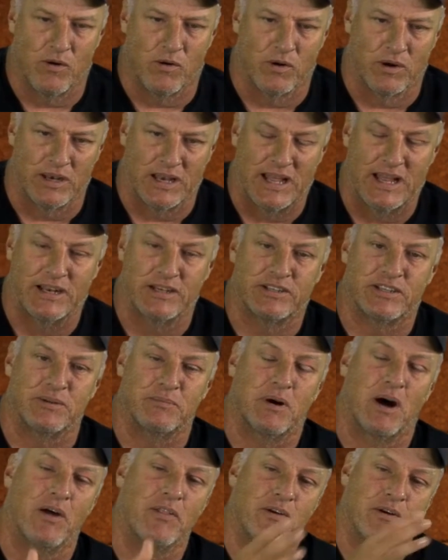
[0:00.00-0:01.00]
or let
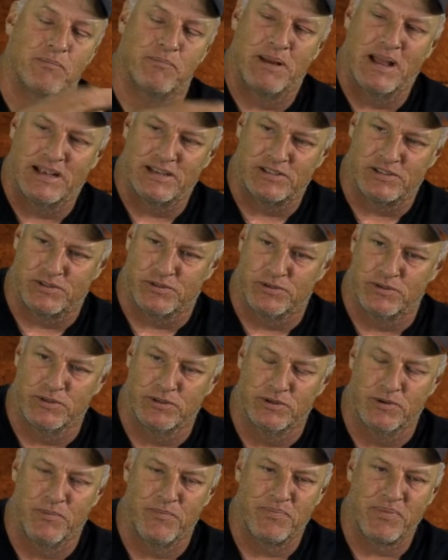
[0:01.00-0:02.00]
some other pests
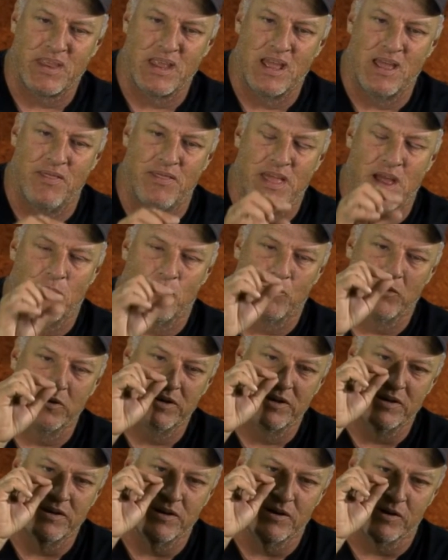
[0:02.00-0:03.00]
through that
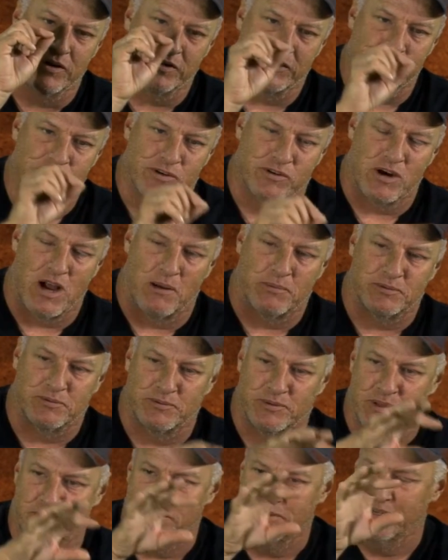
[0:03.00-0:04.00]
wouldn't hurt your crops,
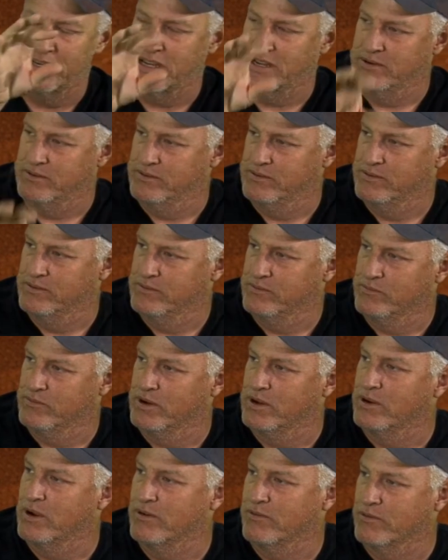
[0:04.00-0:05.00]
but they would eat
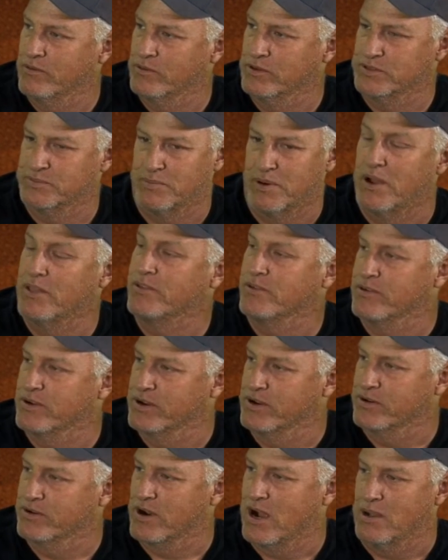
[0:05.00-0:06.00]
whatever was
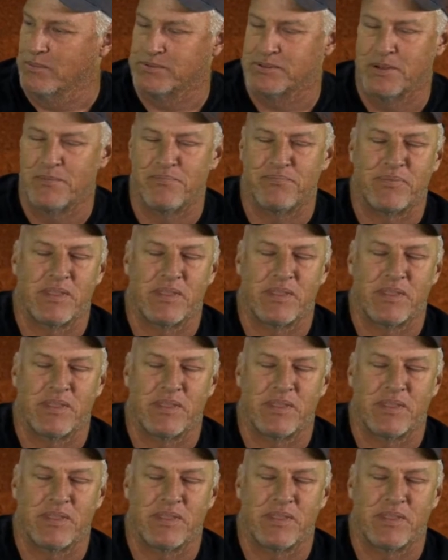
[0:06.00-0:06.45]
bothering your crops.